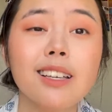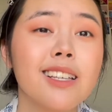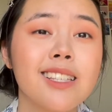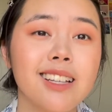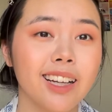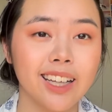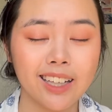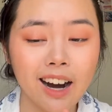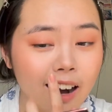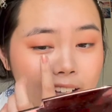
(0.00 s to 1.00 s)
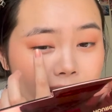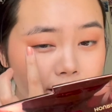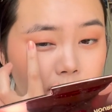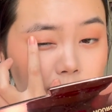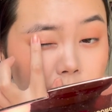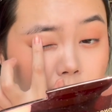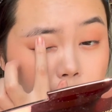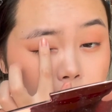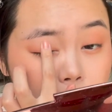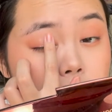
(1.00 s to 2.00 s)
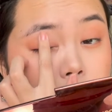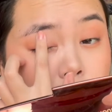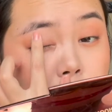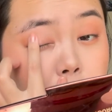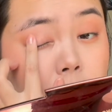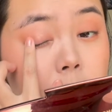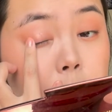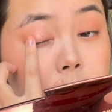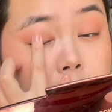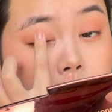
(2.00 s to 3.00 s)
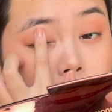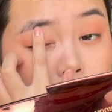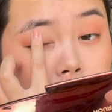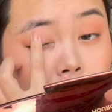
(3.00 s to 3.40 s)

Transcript: stunning. Can't get enough of them. This shimmer in particular